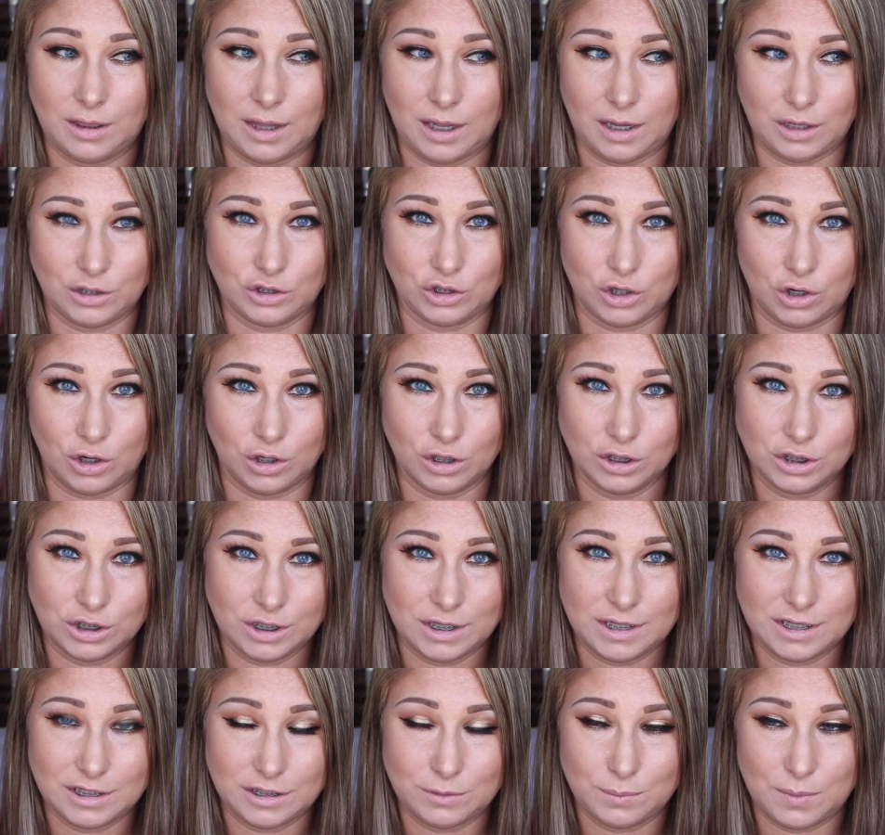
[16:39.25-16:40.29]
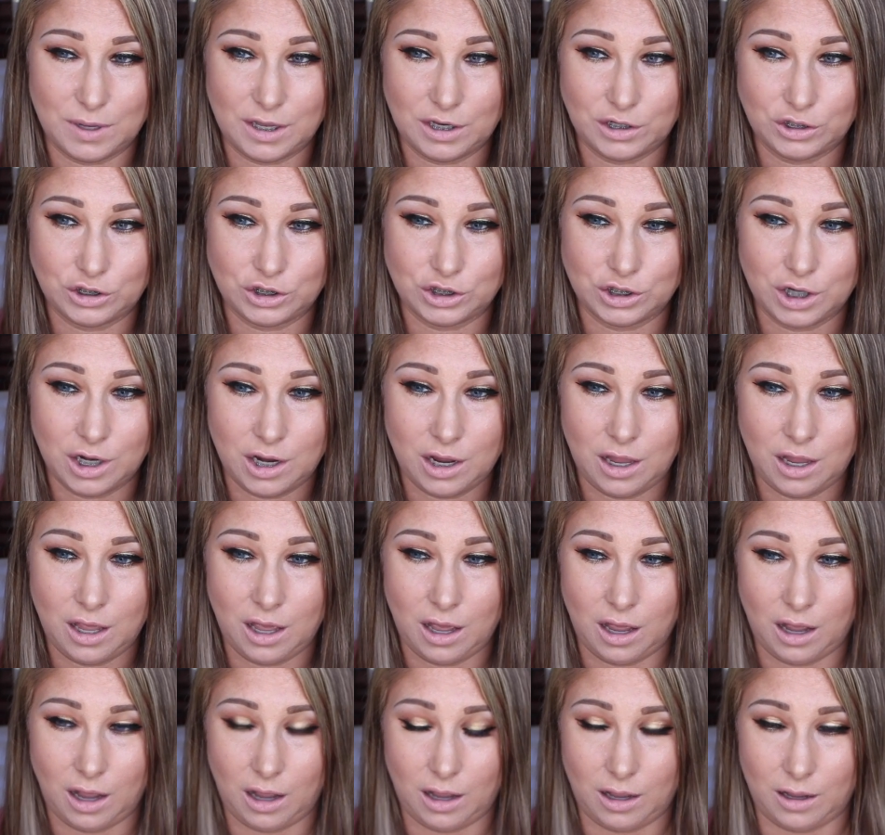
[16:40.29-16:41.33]
they charge this much.
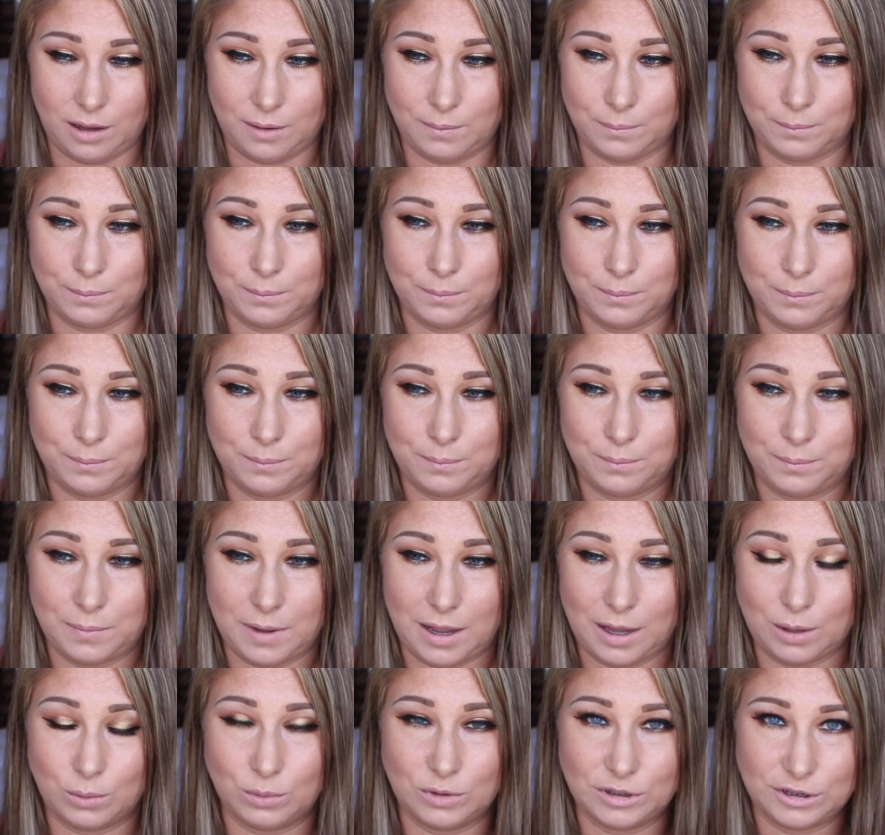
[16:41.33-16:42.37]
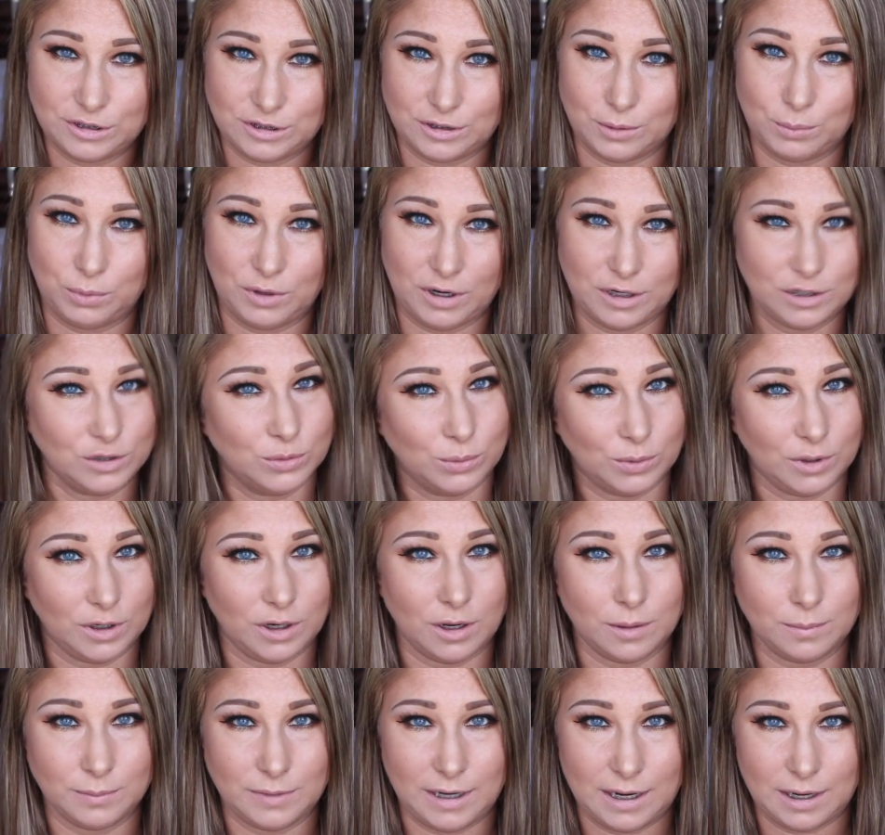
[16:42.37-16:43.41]
I wish the price would
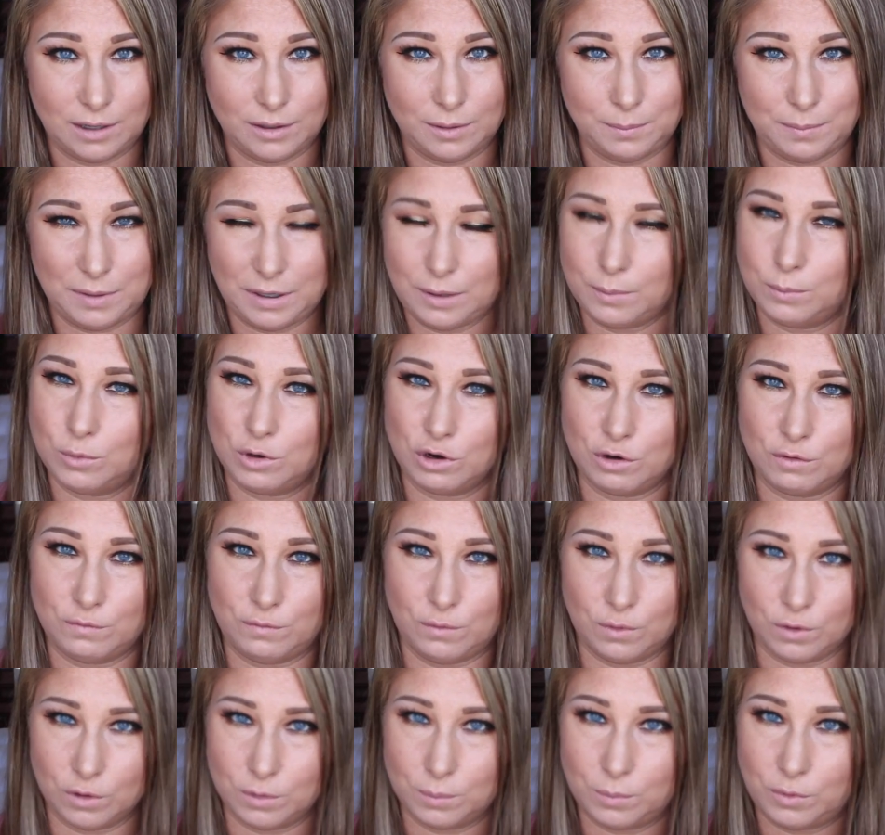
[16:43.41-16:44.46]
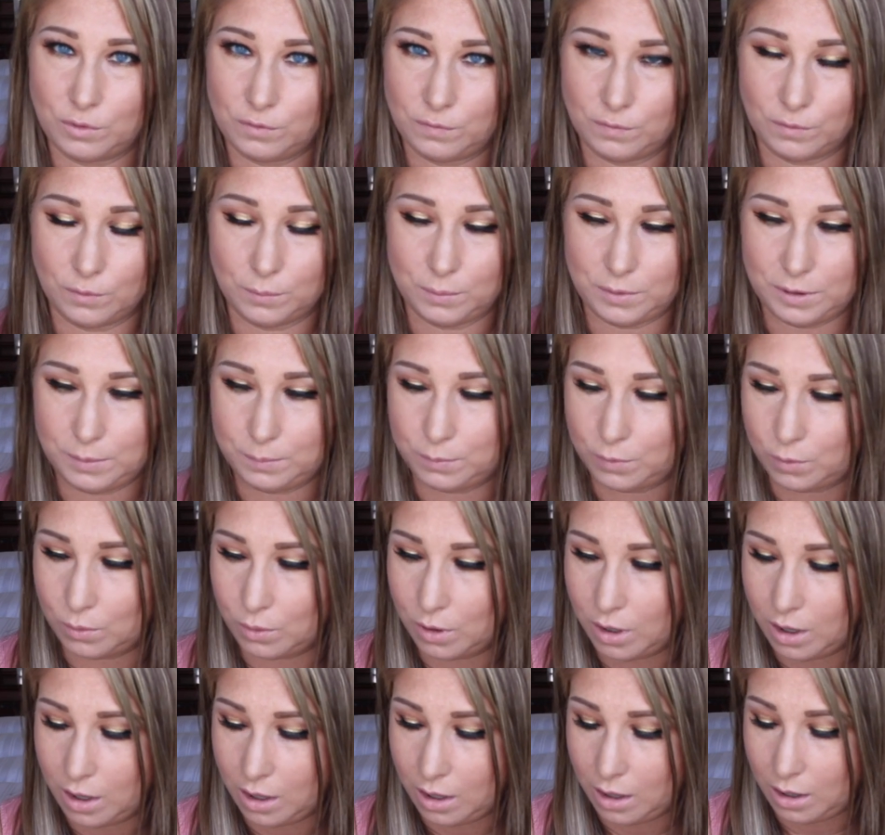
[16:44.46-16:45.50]
come down and make it more affordable for
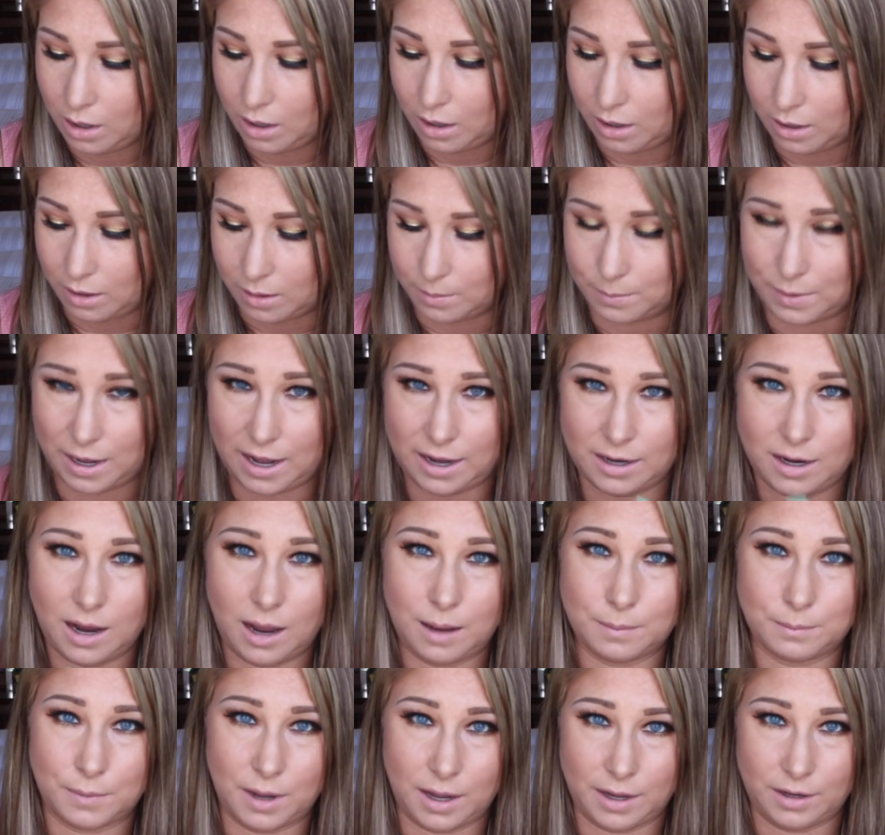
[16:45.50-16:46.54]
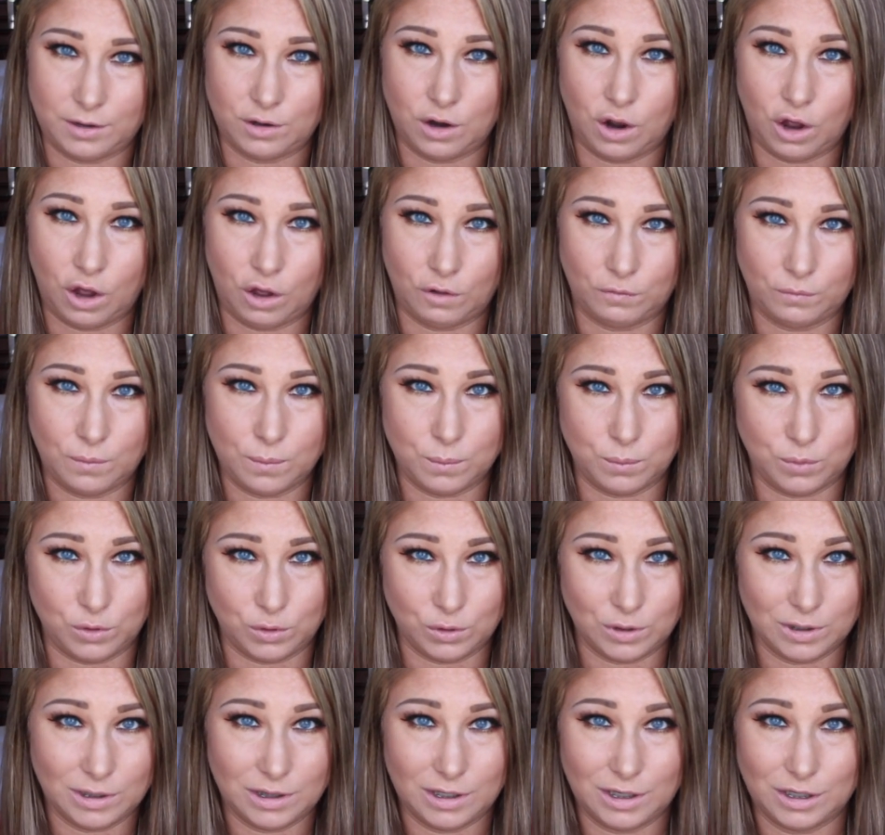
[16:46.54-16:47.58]
people. I got mine off
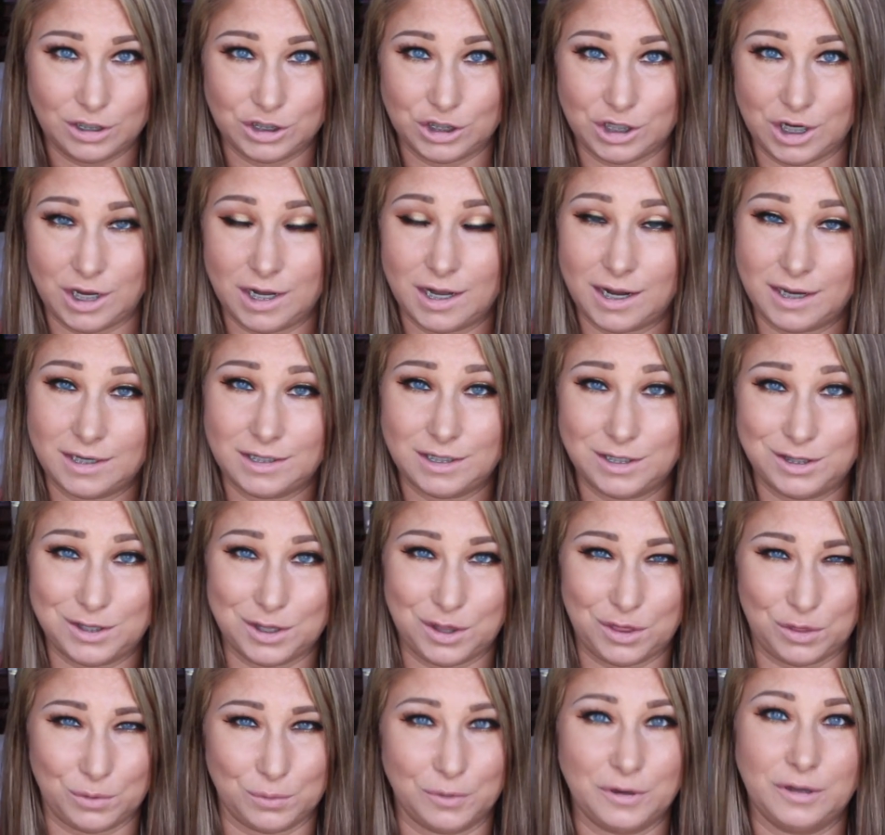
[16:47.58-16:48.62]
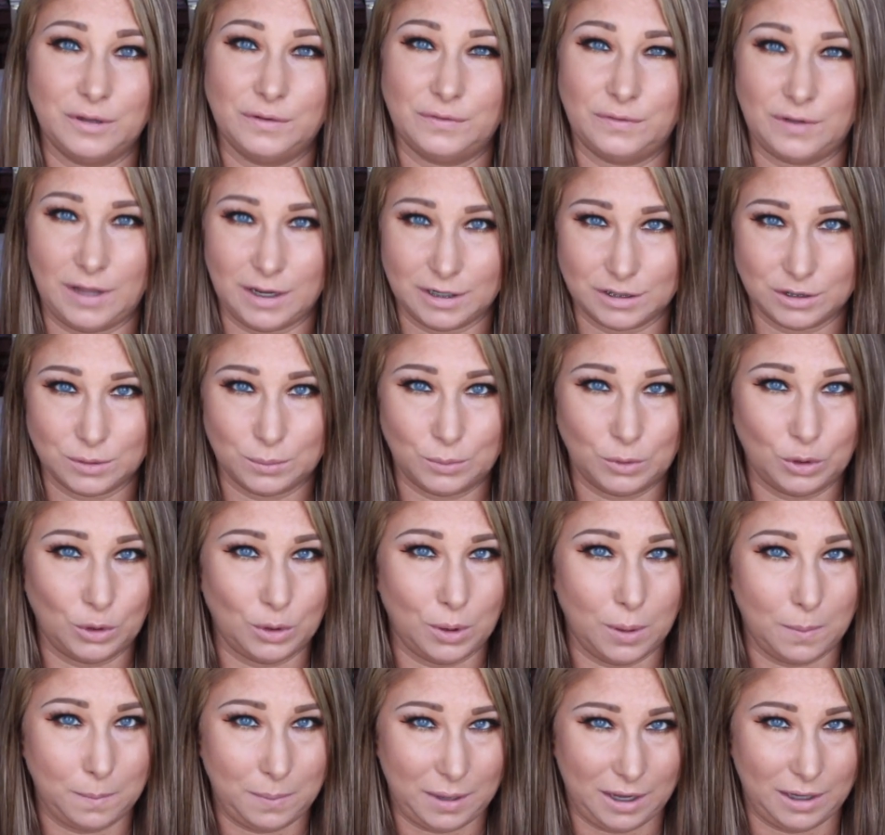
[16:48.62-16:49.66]
Beautylish, and I did the 3
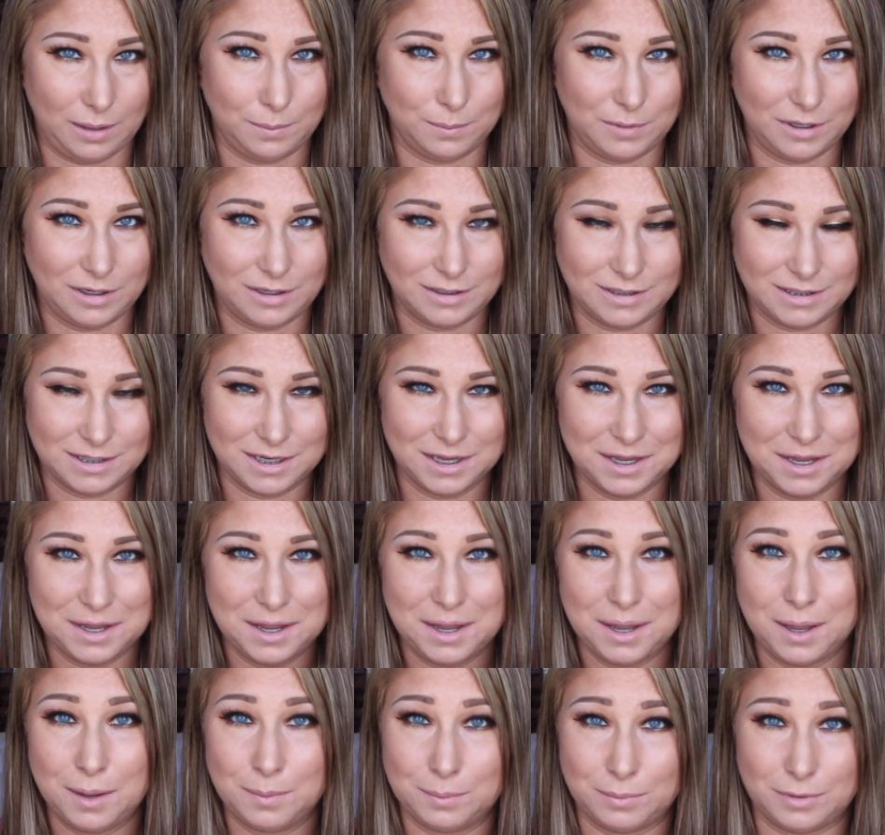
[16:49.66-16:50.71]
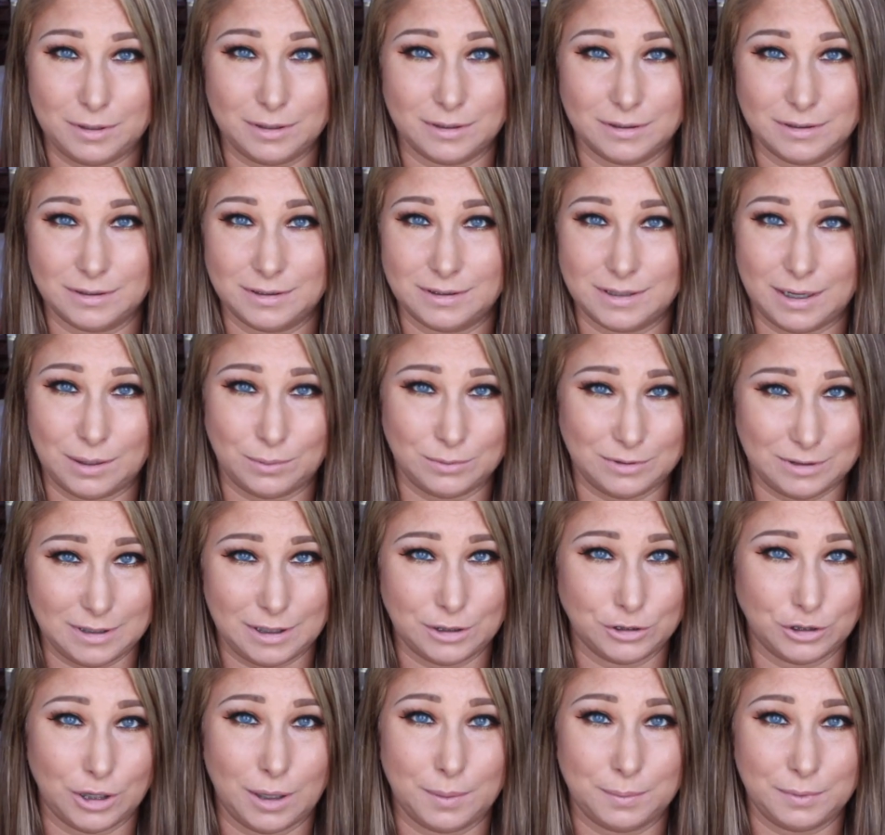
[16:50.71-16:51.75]
flexible payments because I was
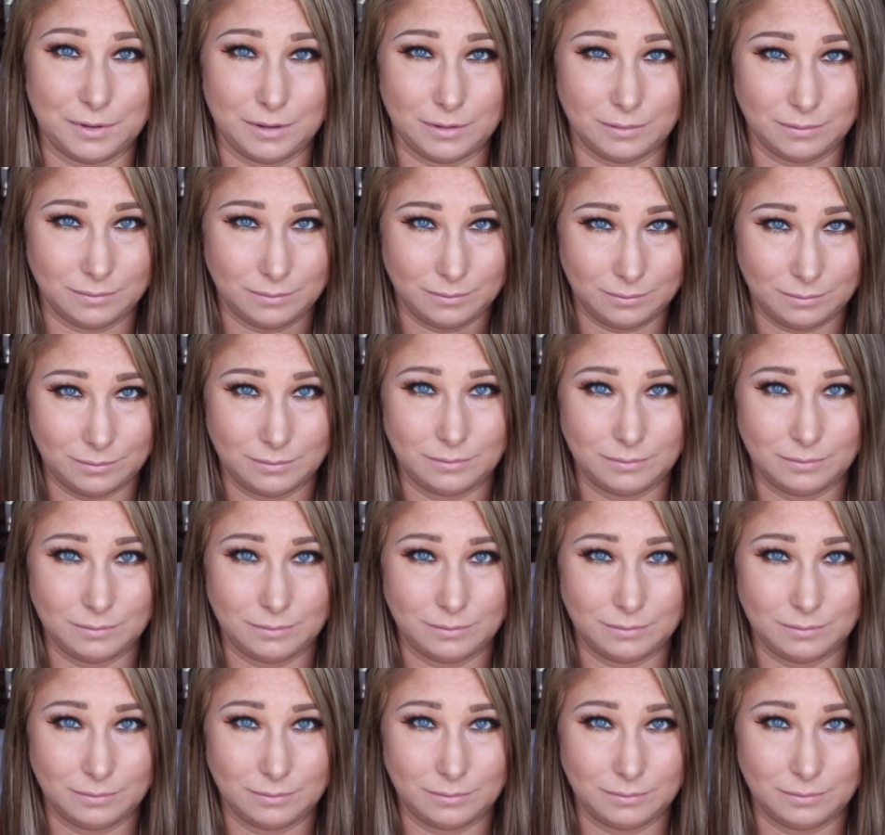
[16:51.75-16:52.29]
not dropping